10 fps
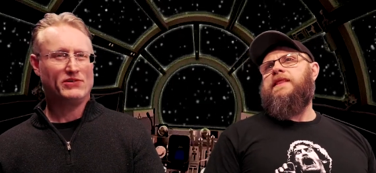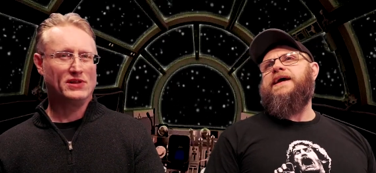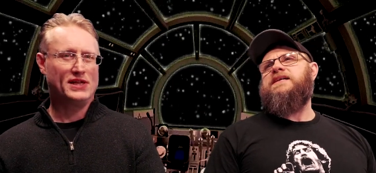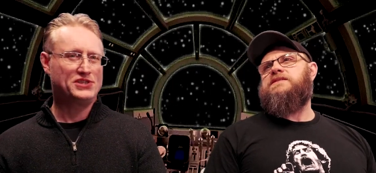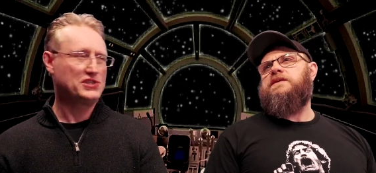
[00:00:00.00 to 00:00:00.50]

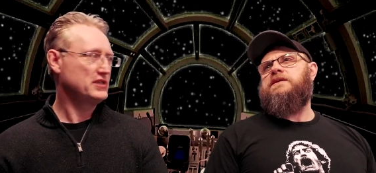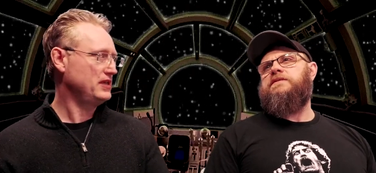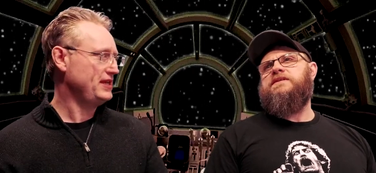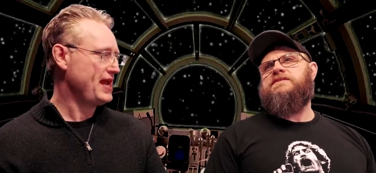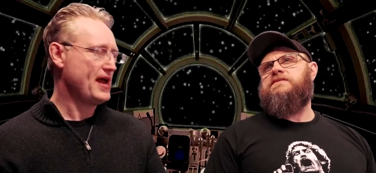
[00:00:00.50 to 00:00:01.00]
Speaker 1: Legacy,
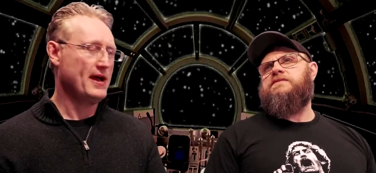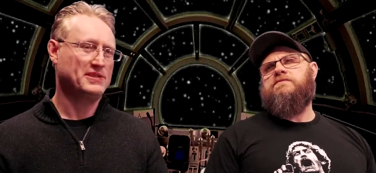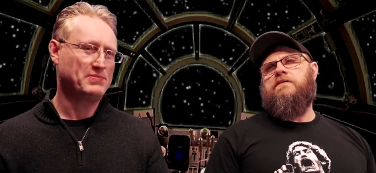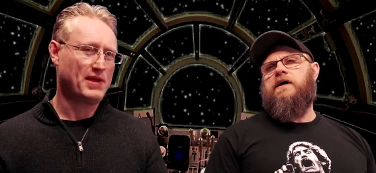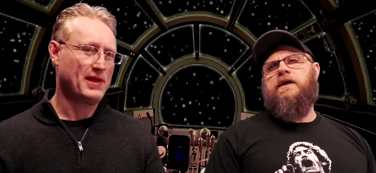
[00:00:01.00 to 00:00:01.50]
Lynch. It's, yeah,
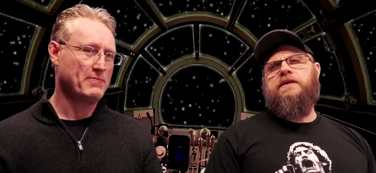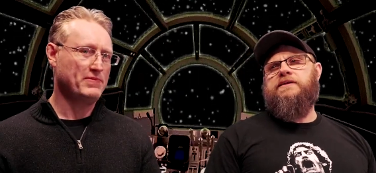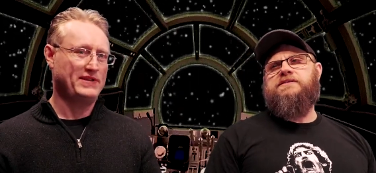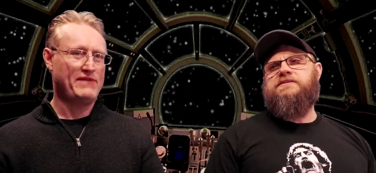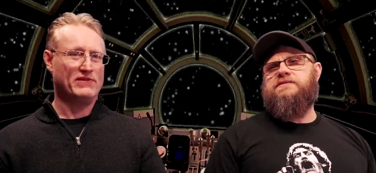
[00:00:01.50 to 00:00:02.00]
it's right, like
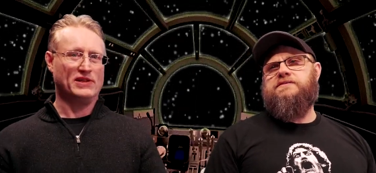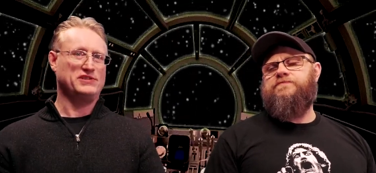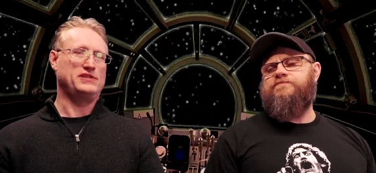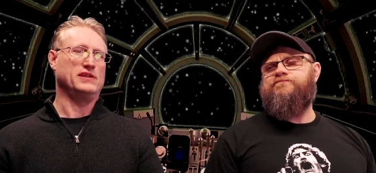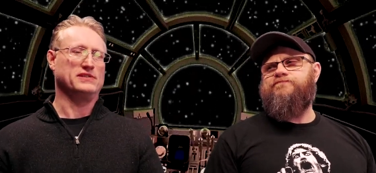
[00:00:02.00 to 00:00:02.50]
it's, David
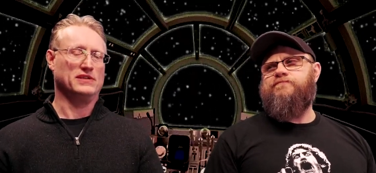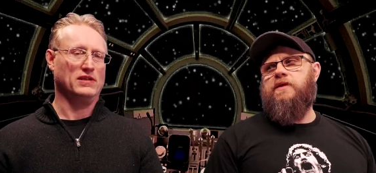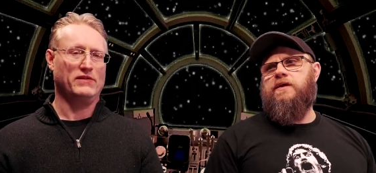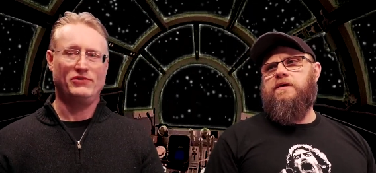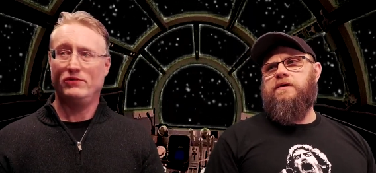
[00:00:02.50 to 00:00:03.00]
Lynch doesn't
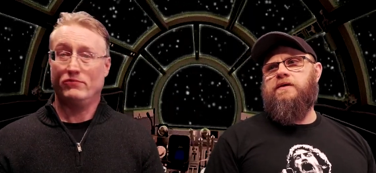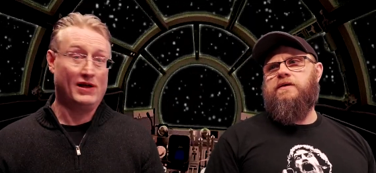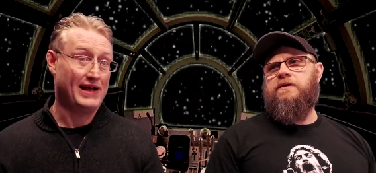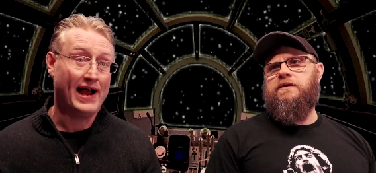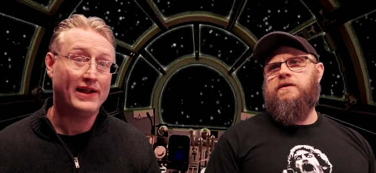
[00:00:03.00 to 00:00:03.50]
love Dune.
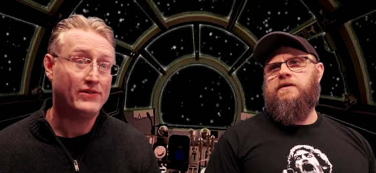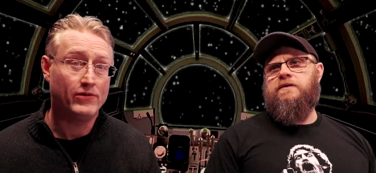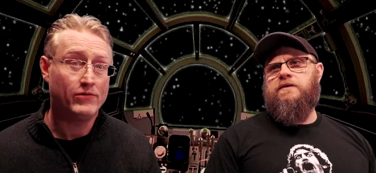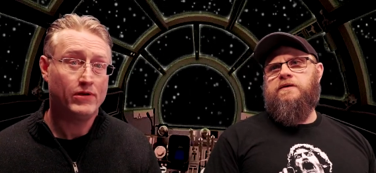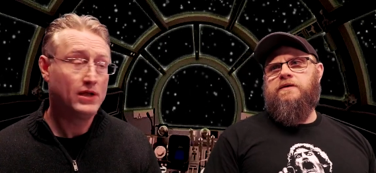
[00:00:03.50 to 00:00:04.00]
Well, I
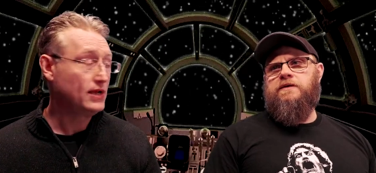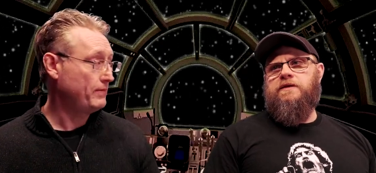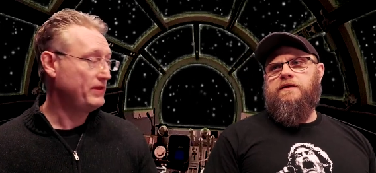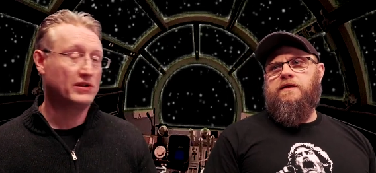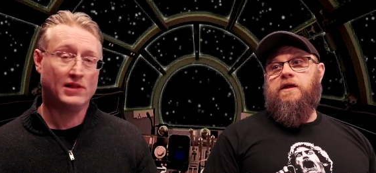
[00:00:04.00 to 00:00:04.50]
do. I
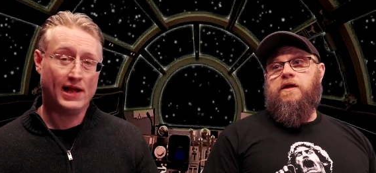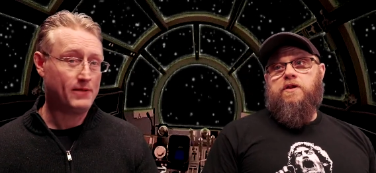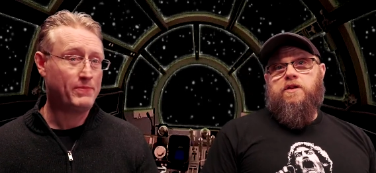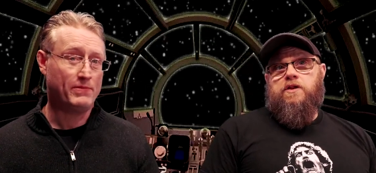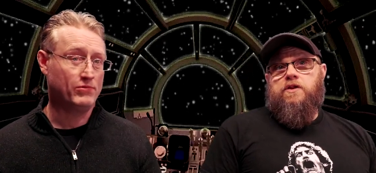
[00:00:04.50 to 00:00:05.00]
mean, there are a
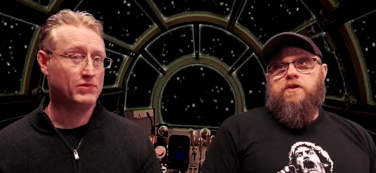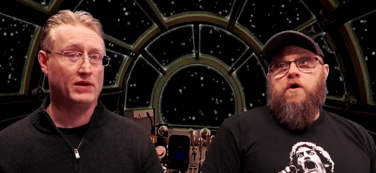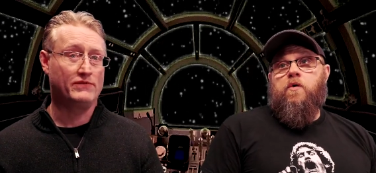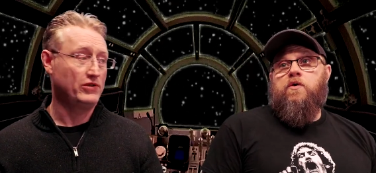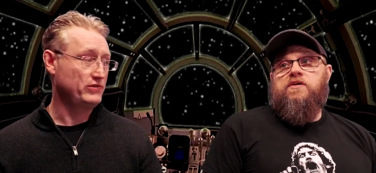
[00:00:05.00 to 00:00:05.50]
lot of people who
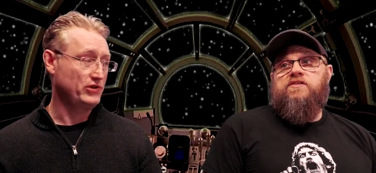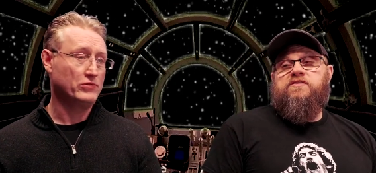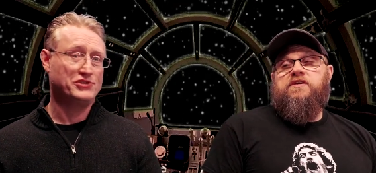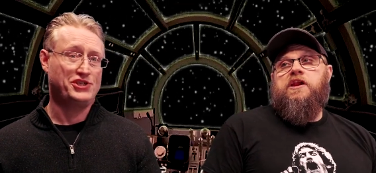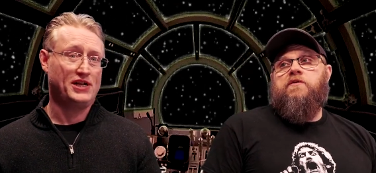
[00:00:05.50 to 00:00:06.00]
love no Dune.
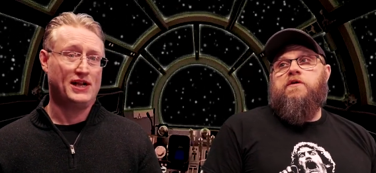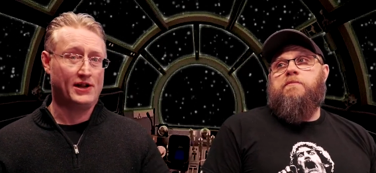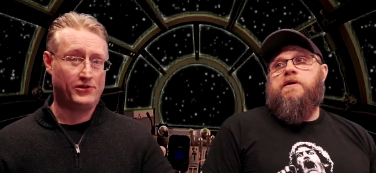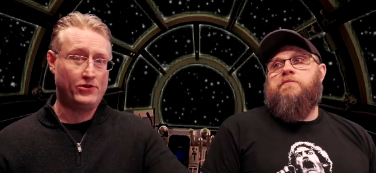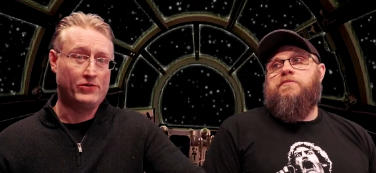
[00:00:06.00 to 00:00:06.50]
Don't shit
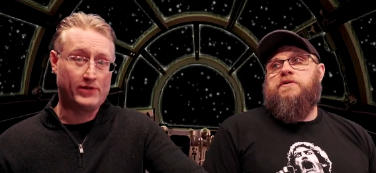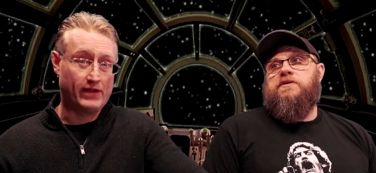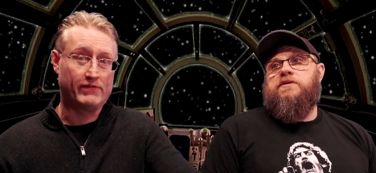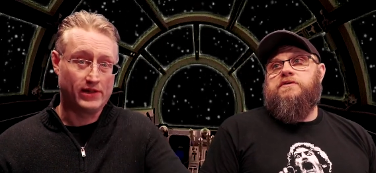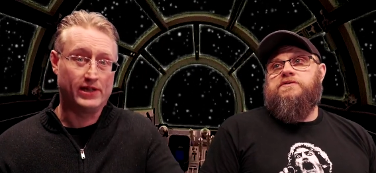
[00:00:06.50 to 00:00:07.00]
on Dune,
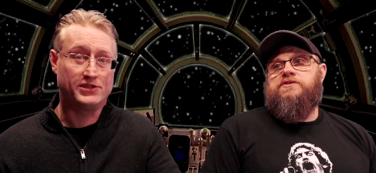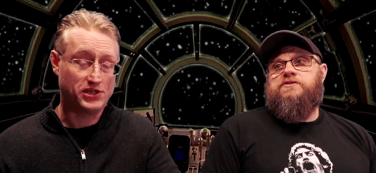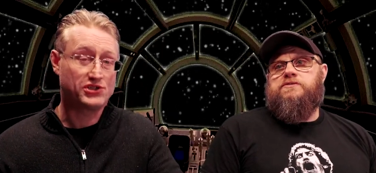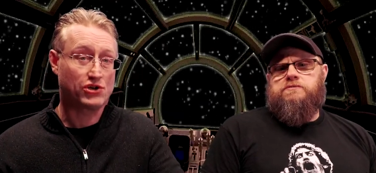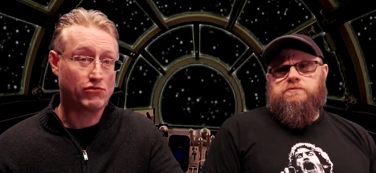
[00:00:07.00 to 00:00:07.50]
David Lynch.
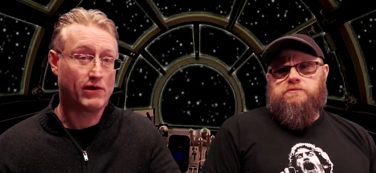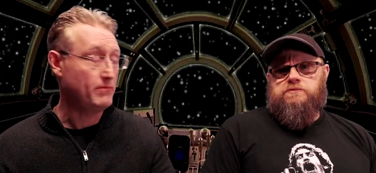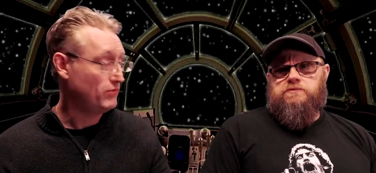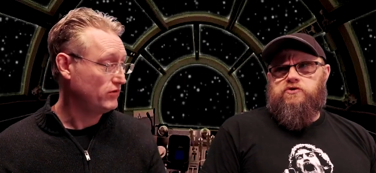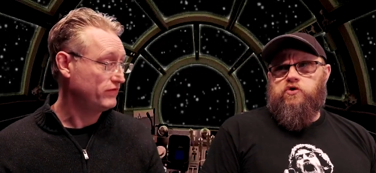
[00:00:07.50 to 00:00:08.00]
It's a
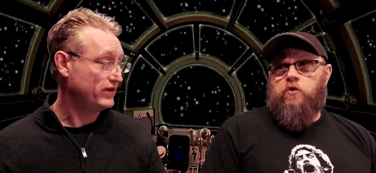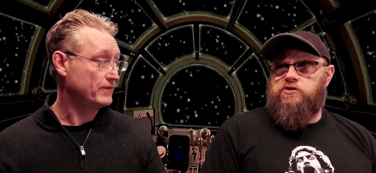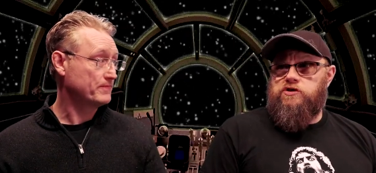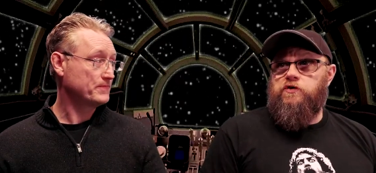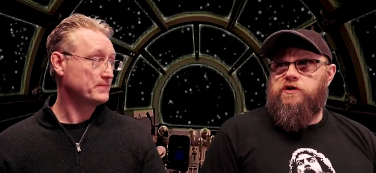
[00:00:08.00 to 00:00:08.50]
great movie.
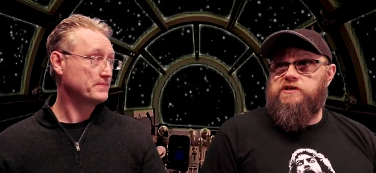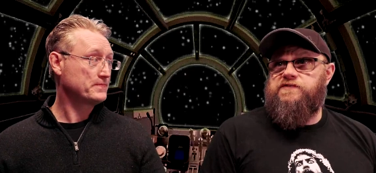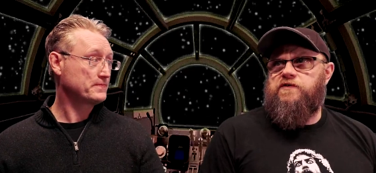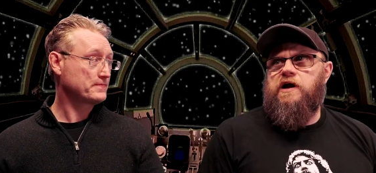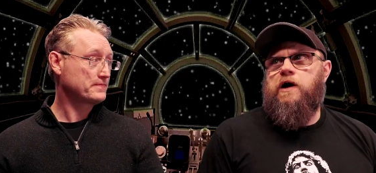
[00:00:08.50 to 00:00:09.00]
George
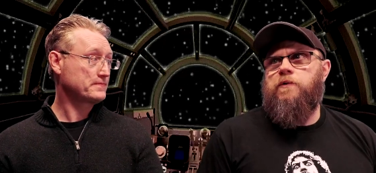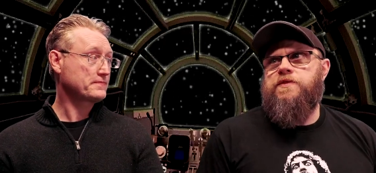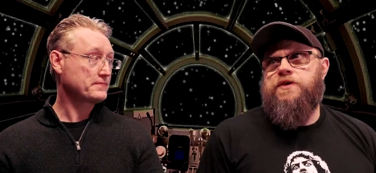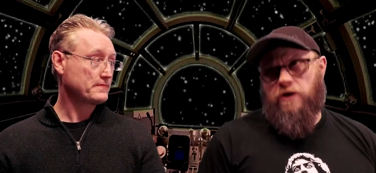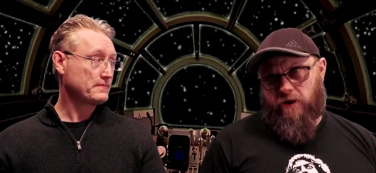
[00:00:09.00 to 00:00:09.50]
Lucas for
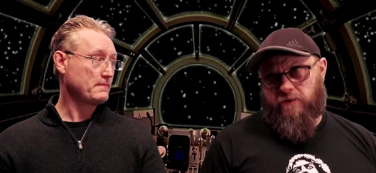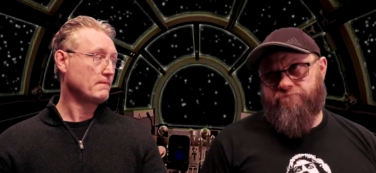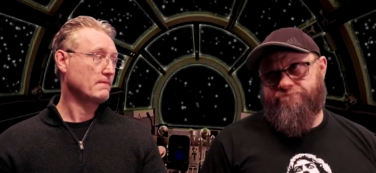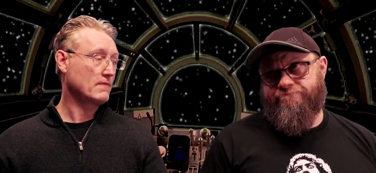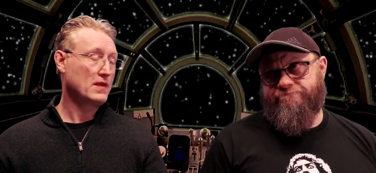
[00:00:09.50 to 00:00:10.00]
Howard the Duck.
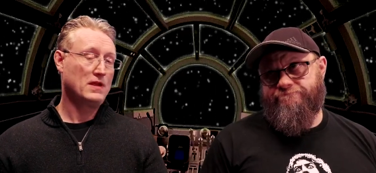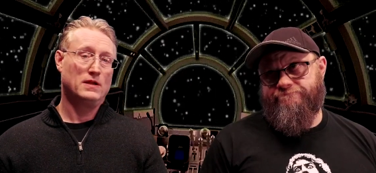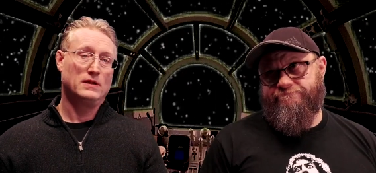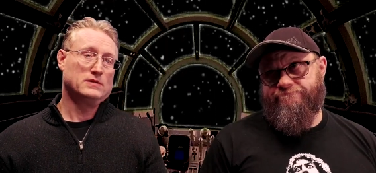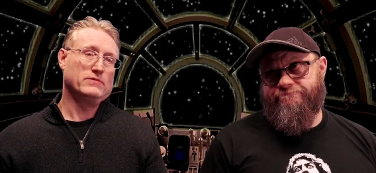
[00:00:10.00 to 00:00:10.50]

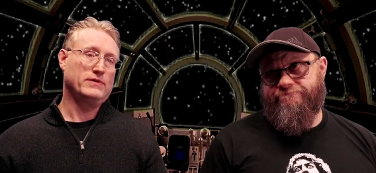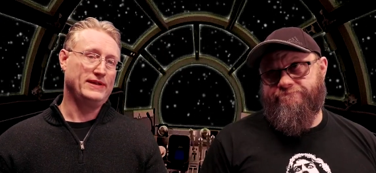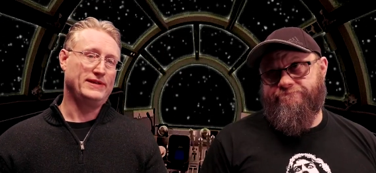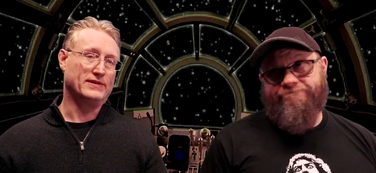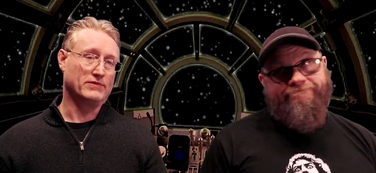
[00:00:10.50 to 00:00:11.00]
Well,
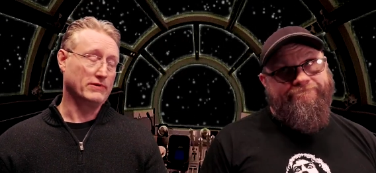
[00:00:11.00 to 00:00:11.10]
he didn't